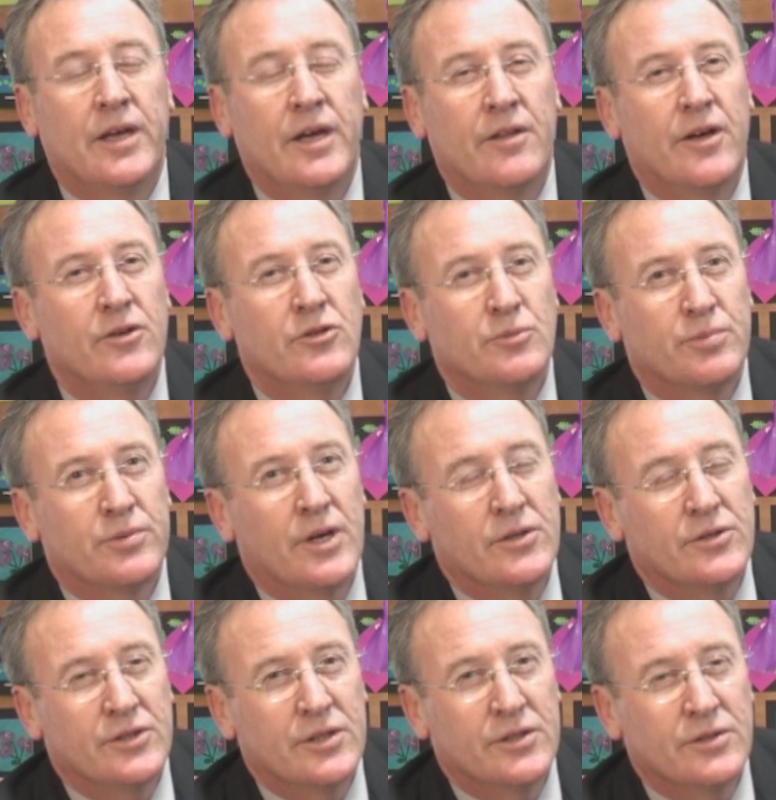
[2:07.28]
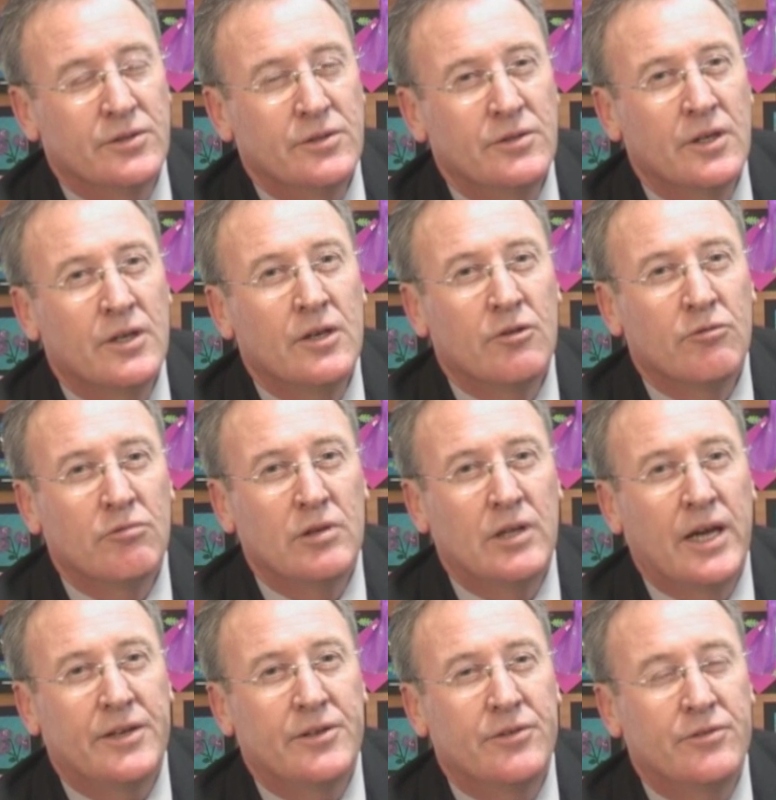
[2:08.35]
how those processes
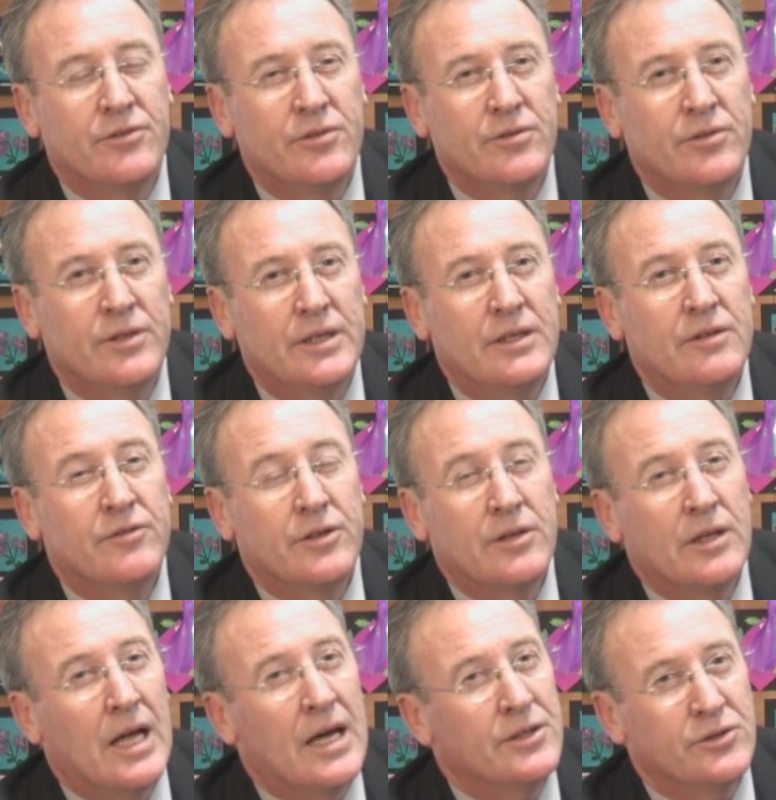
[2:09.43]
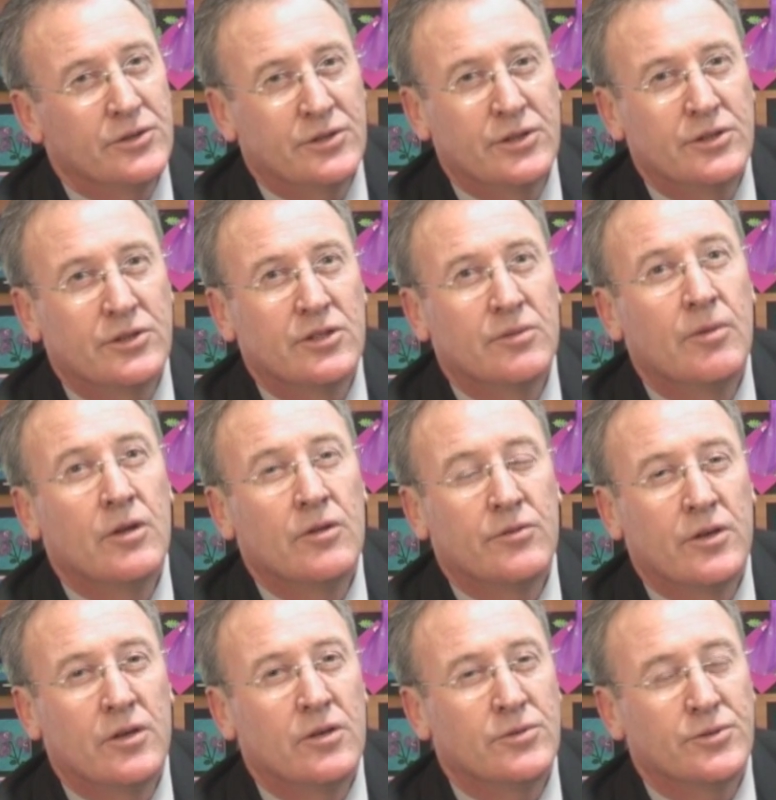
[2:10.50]
related to the larger system,
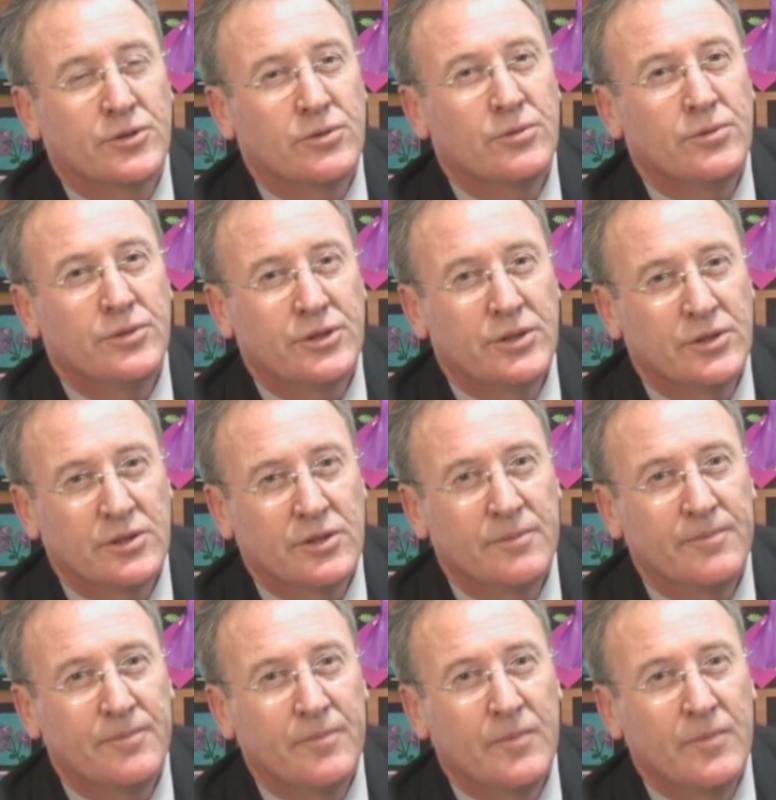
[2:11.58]
the whole school system.